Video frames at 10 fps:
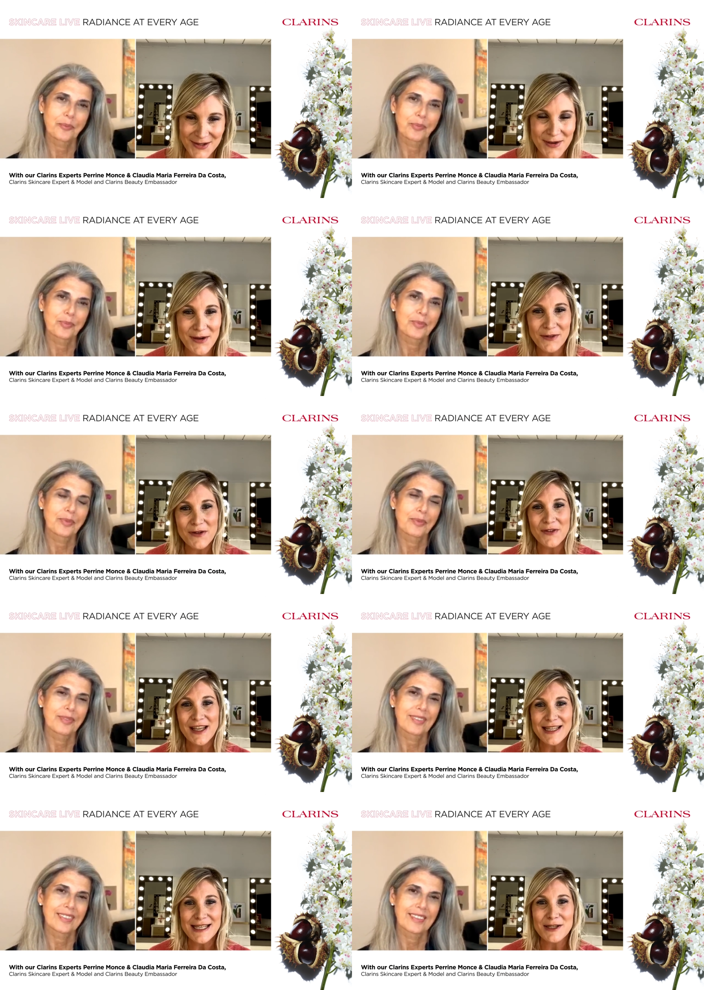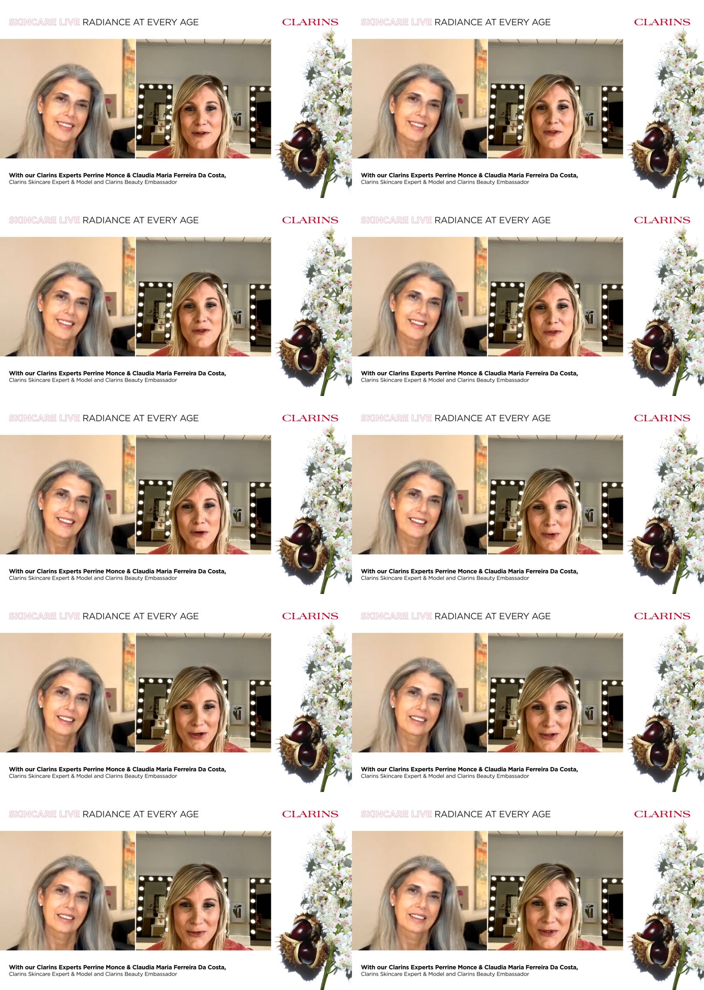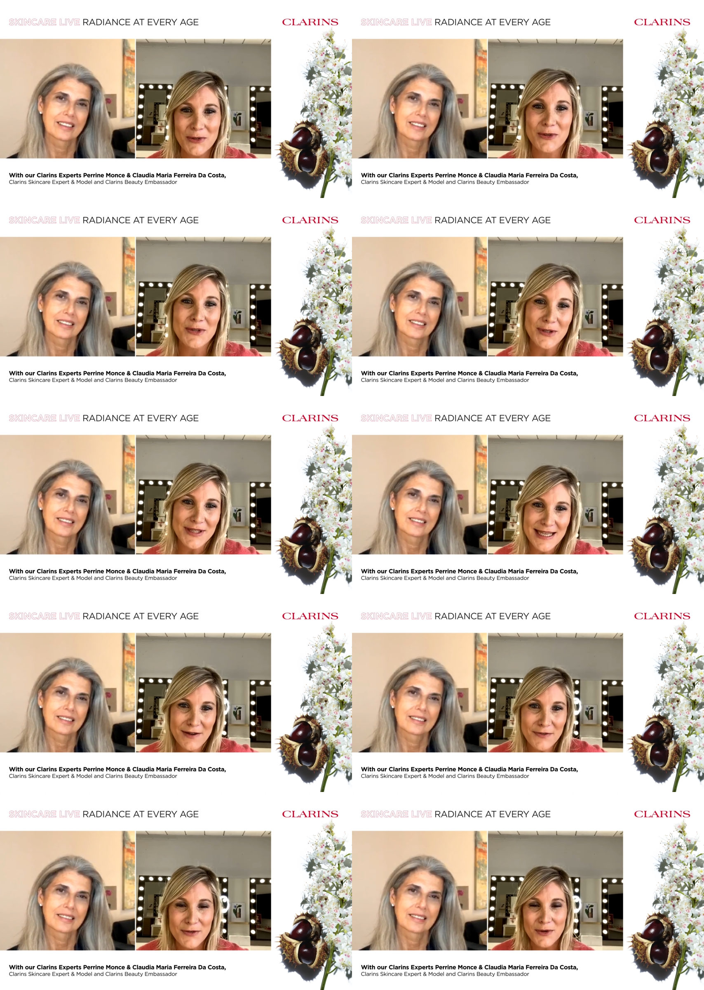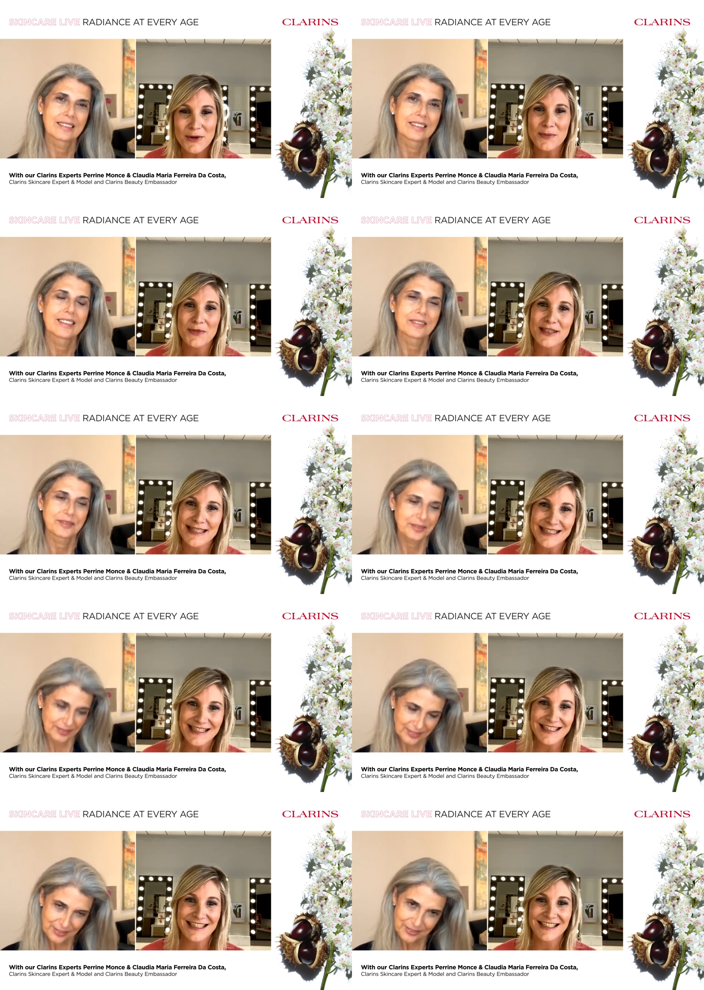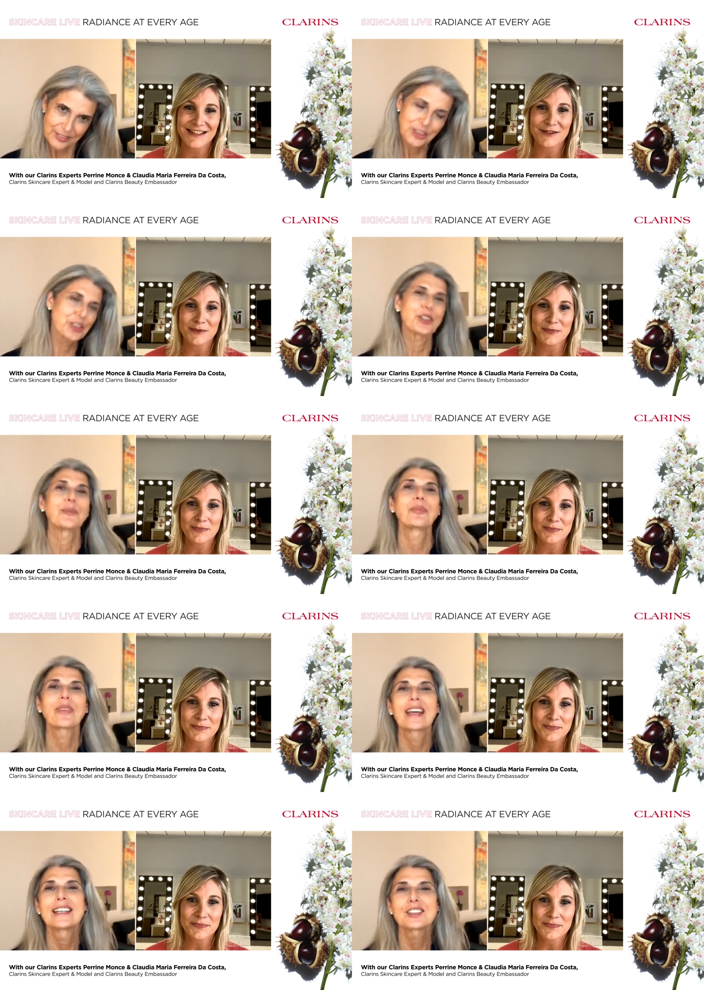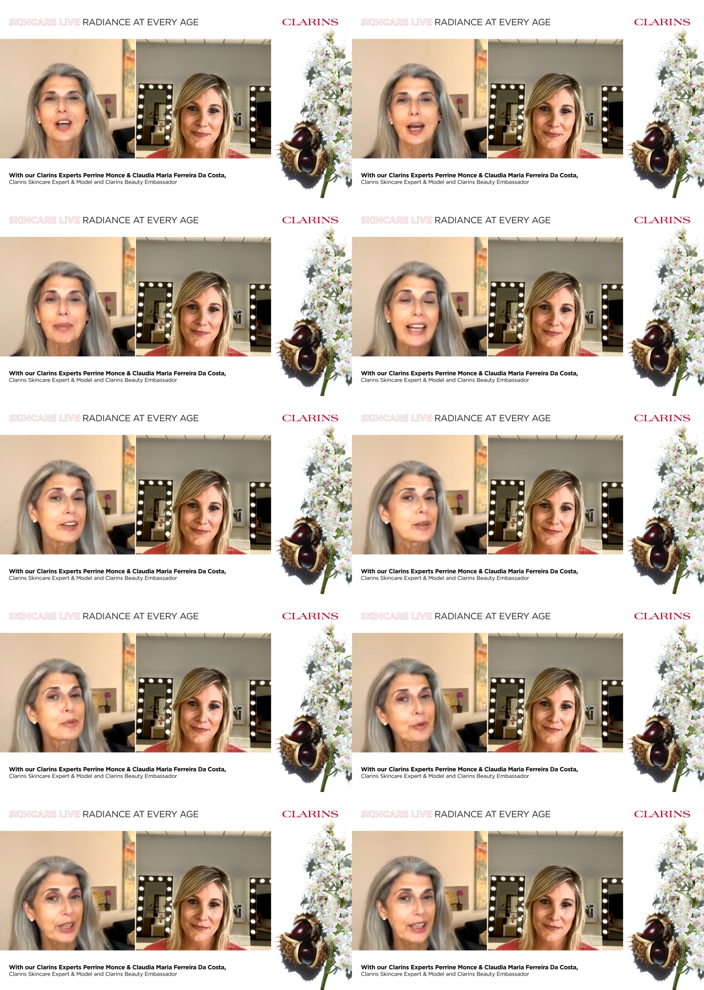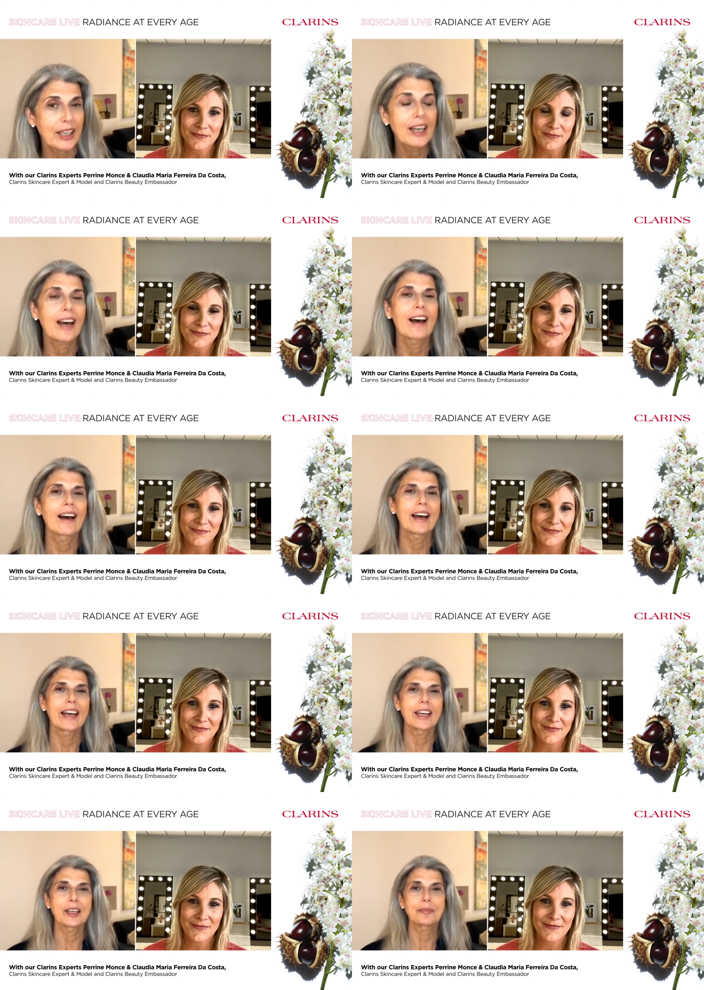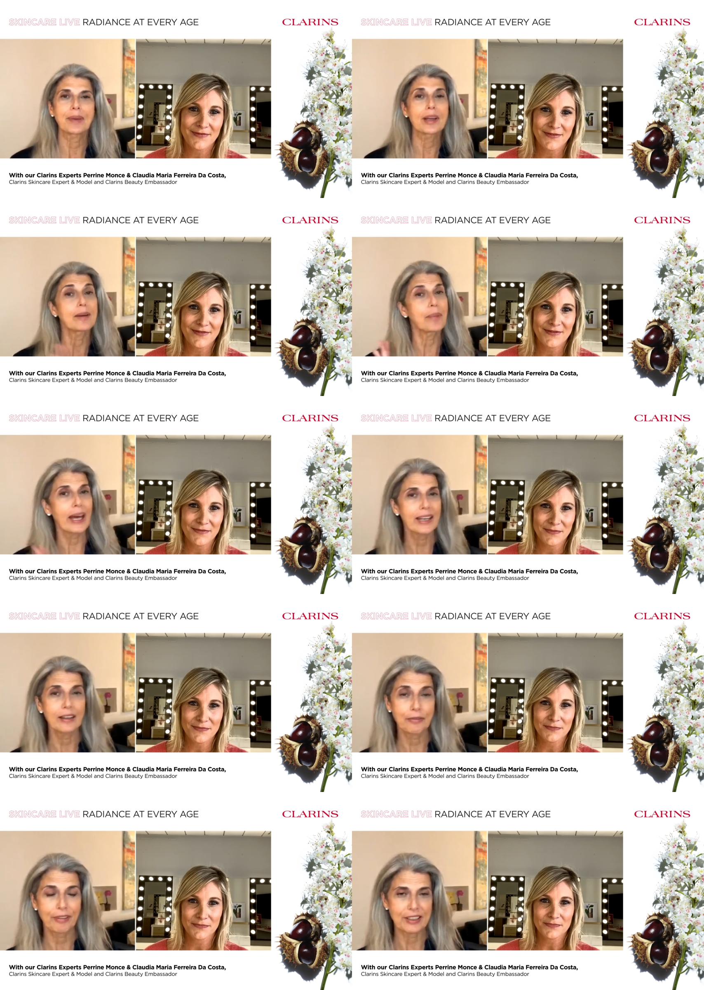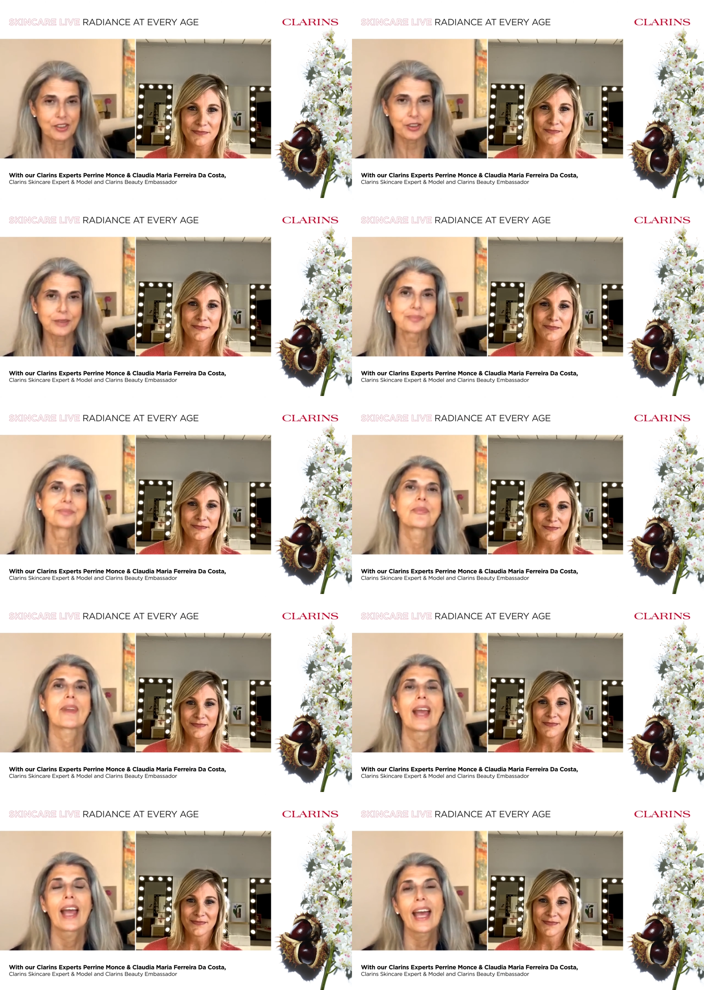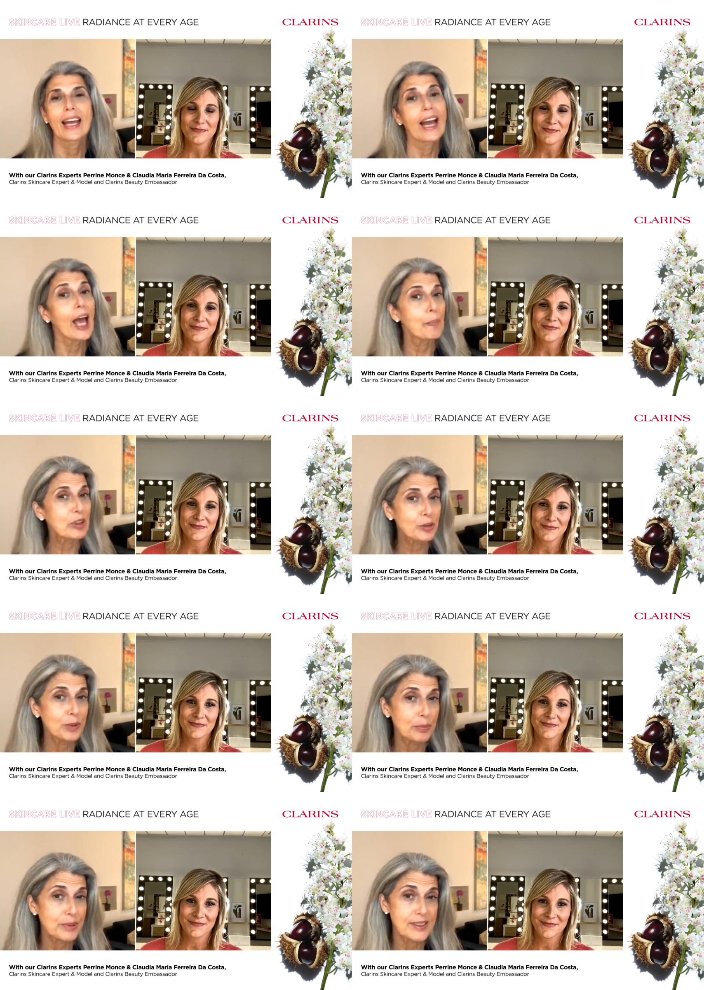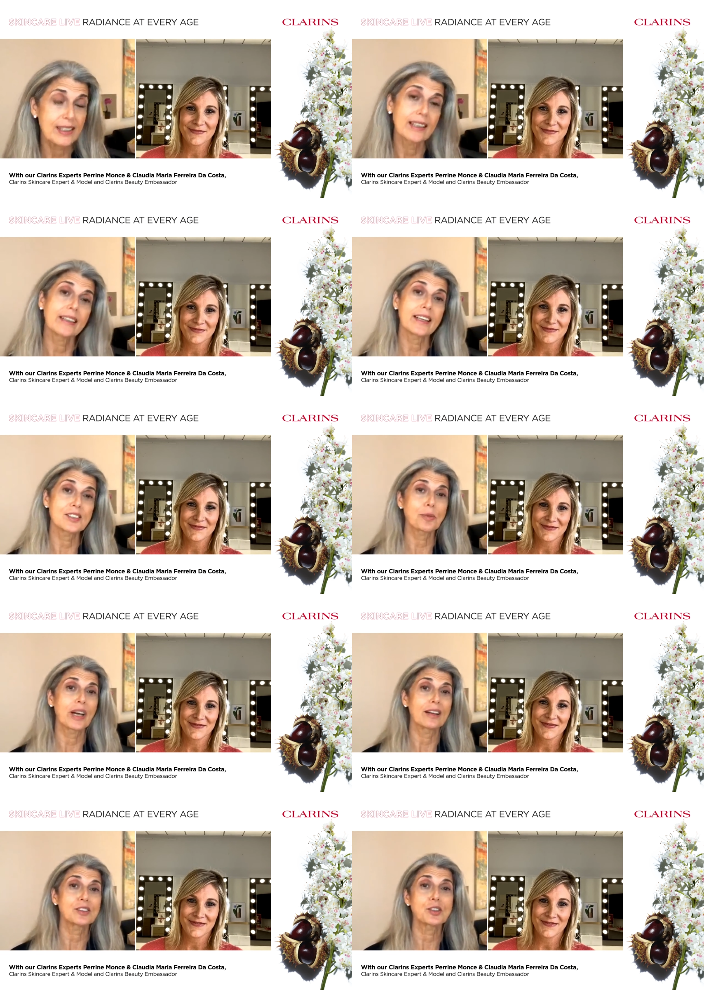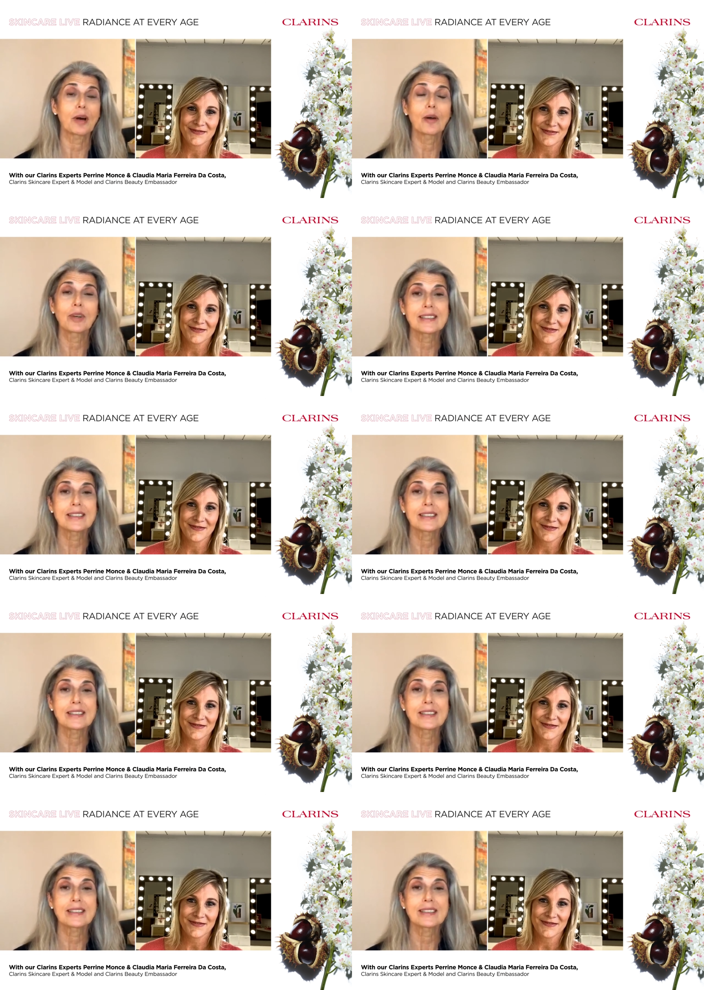Speaker 1: So I don't know if you can say just a few words to introduce yourself to our community. Sure. So I'm Claudia
Speaker 2: Maria. I am a competitive fencer. And I happen to be Brazilian as well. So I want to